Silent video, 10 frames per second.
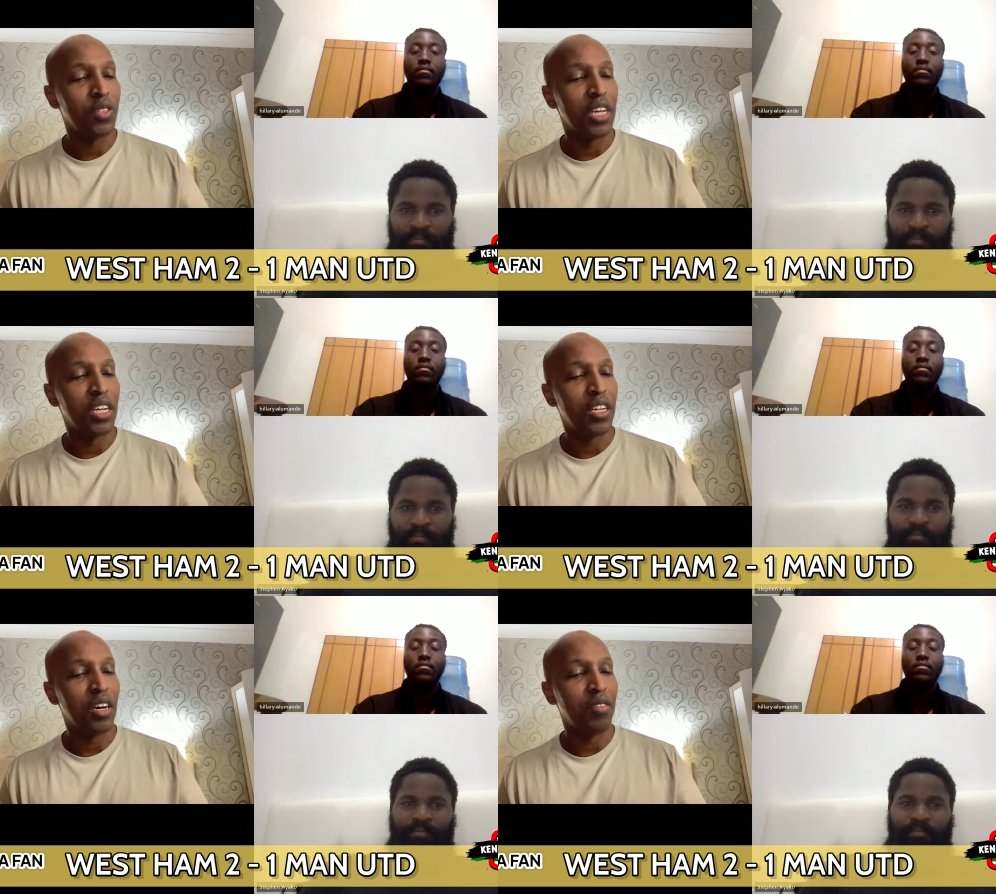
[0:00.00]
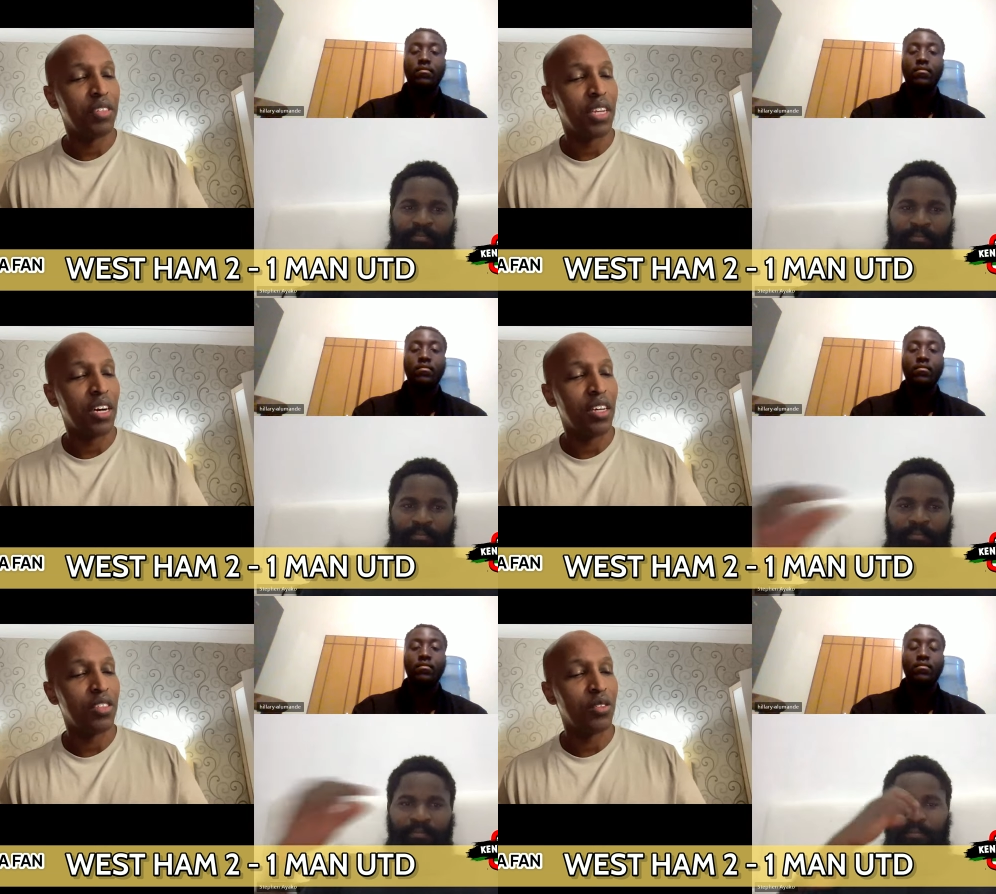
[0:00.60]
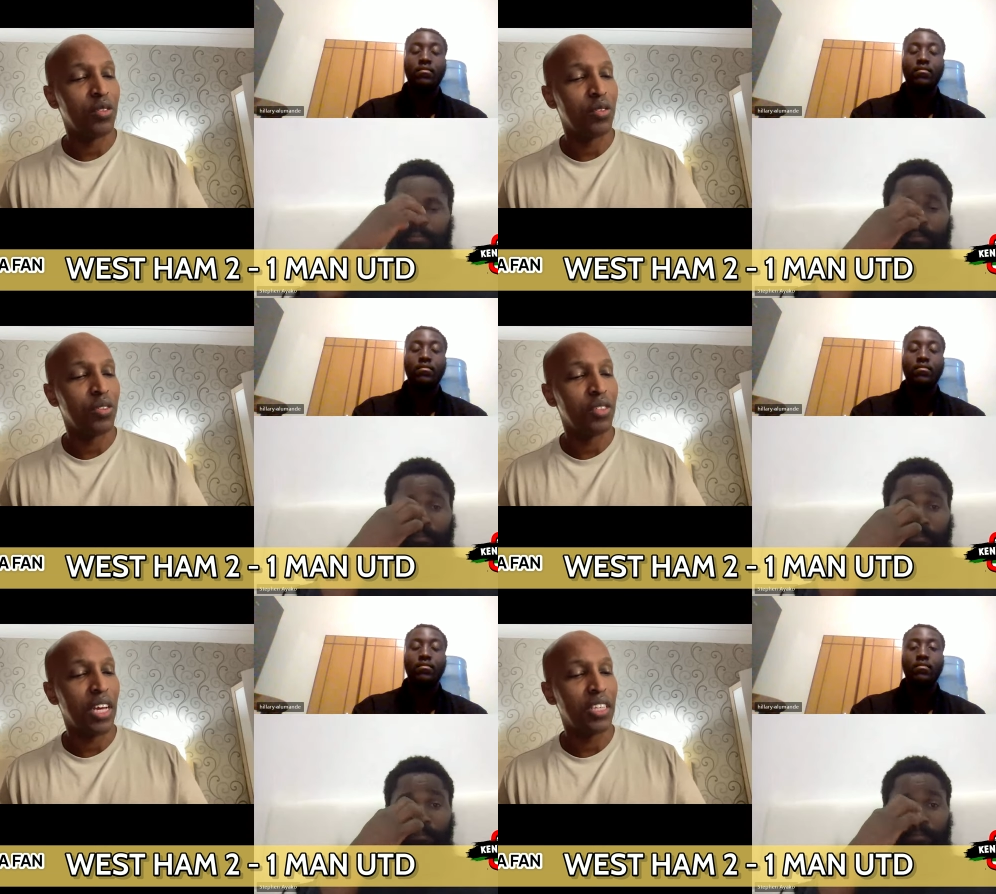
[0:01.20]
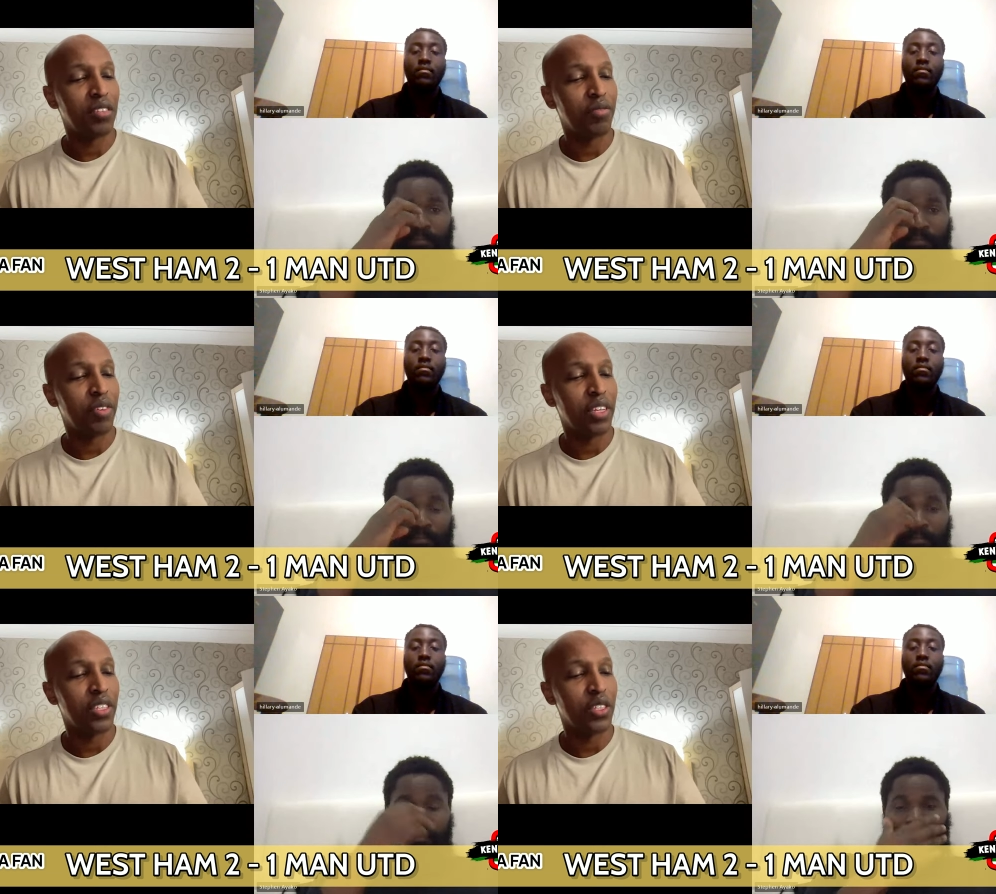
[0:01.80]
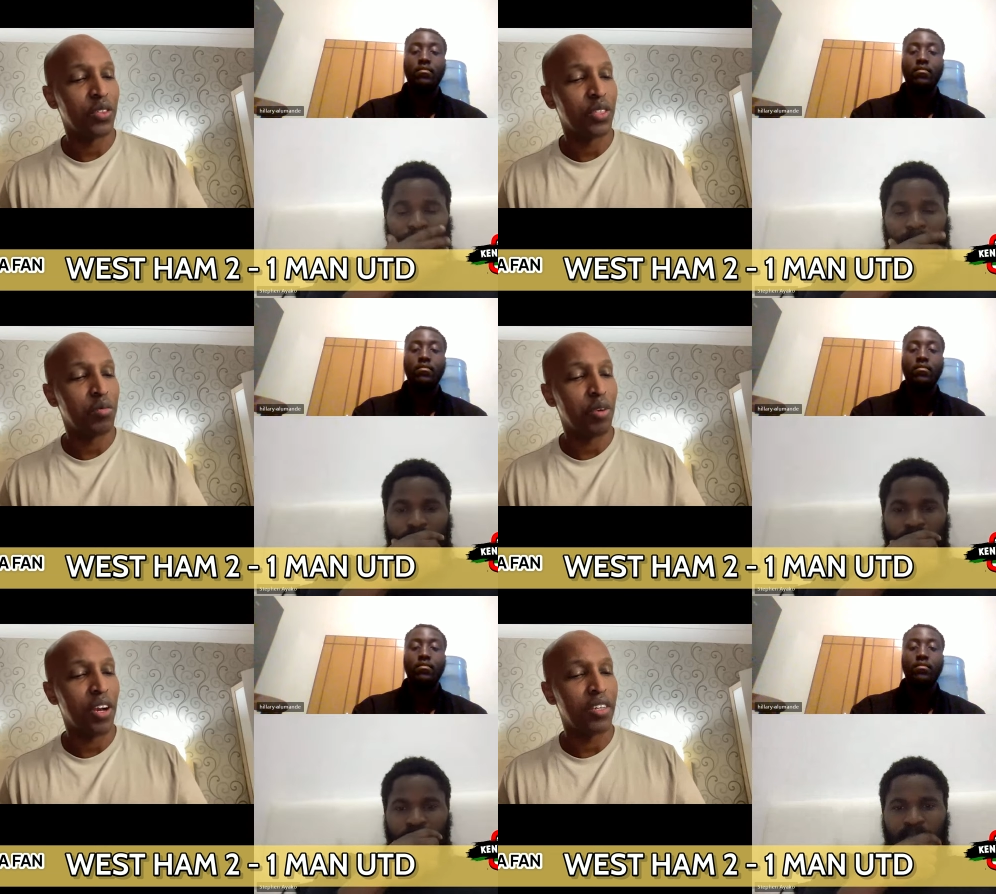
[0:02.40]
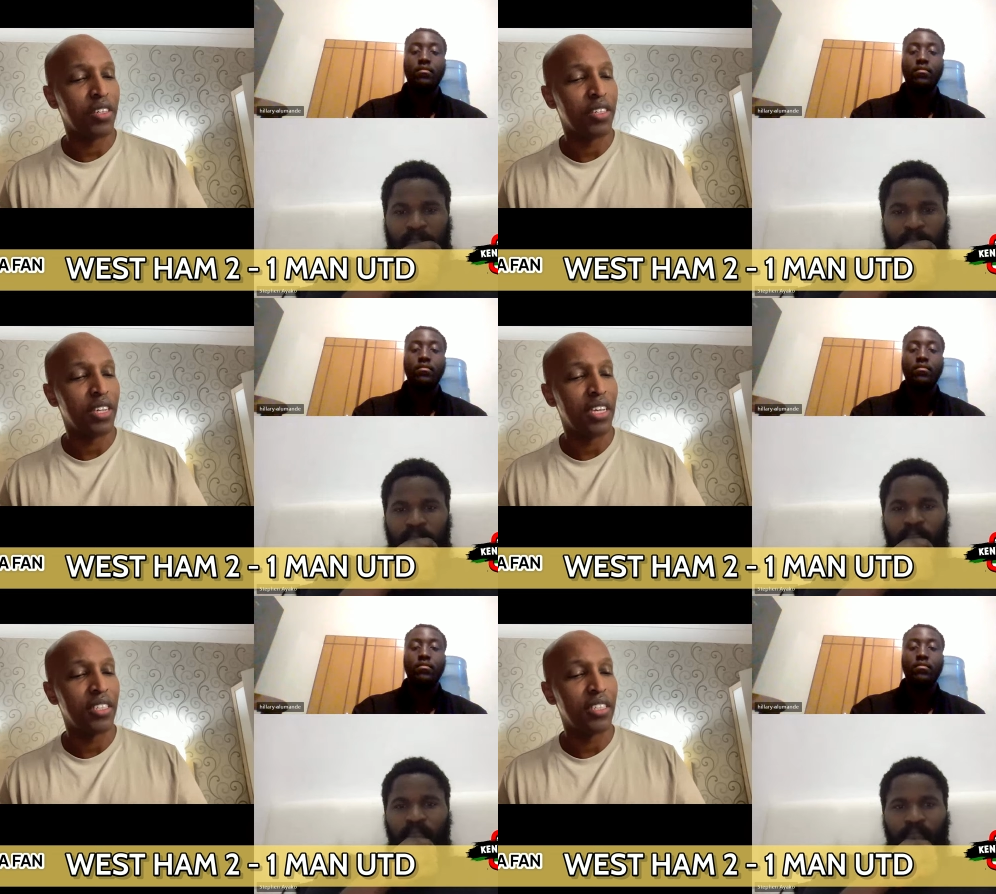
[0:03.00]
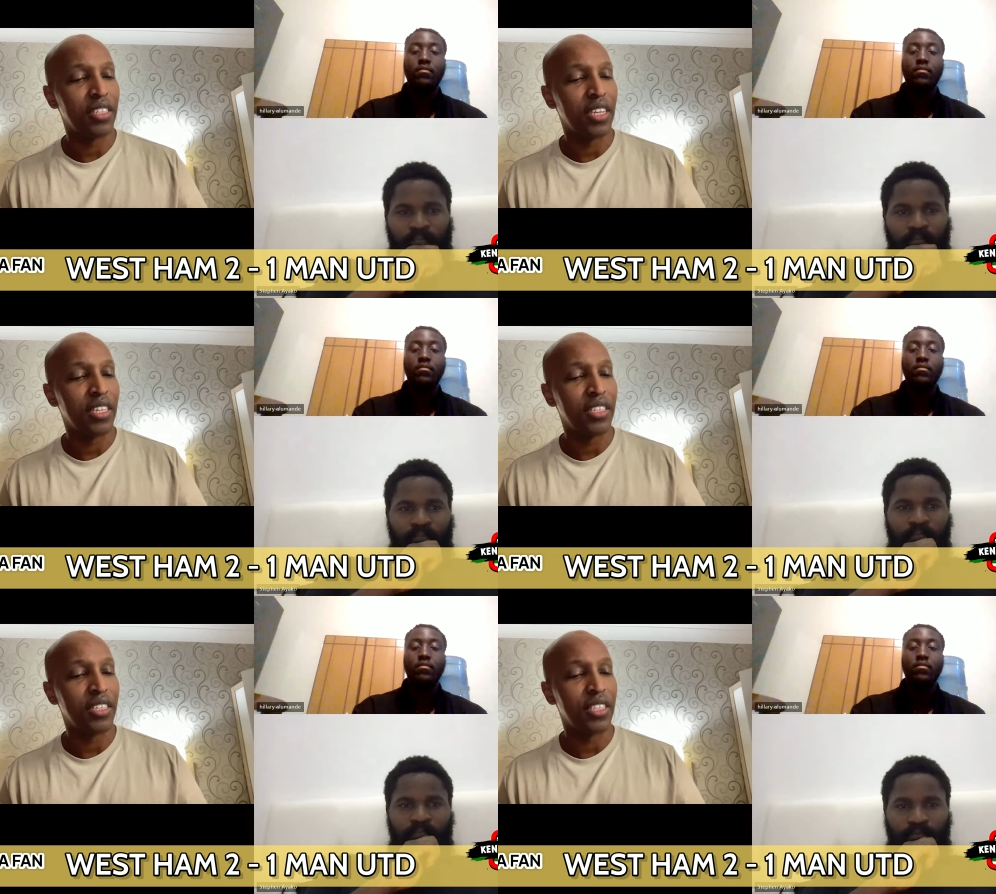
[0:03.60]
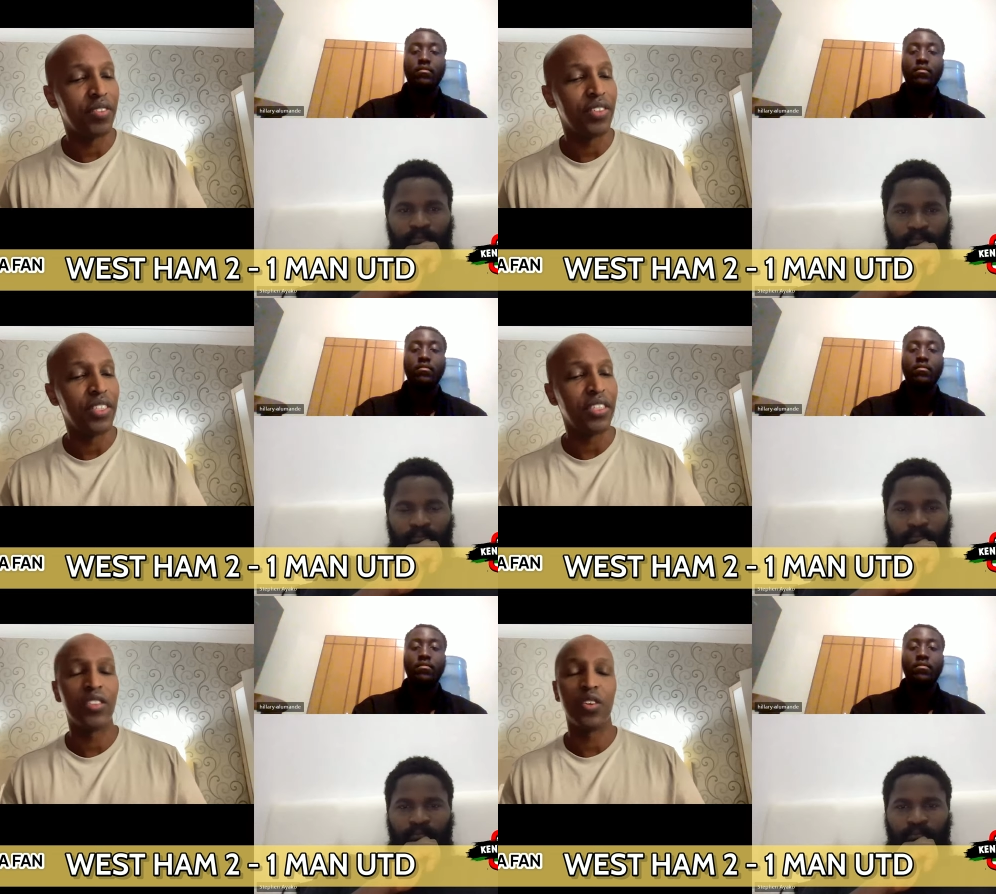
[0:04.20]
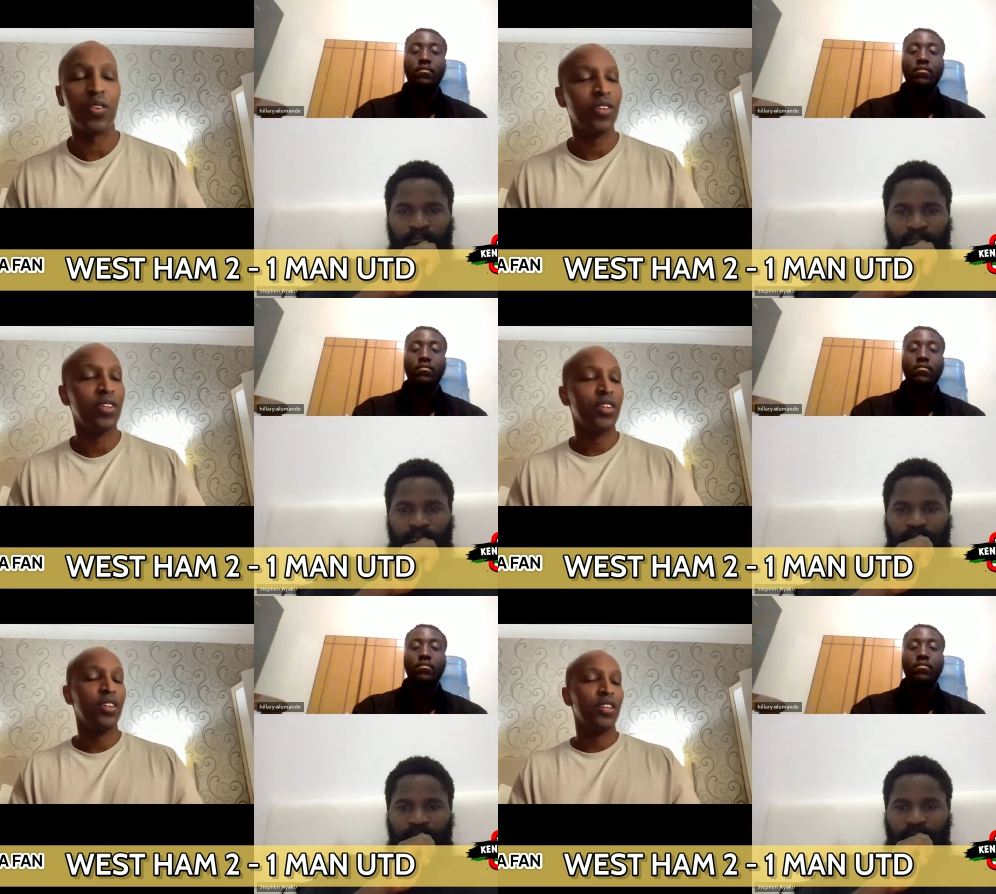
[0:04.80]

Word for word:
Speaker 1: Then after that, Arsenal, Aston Villa, Chelsea, Brighton, 18, 18, 17. So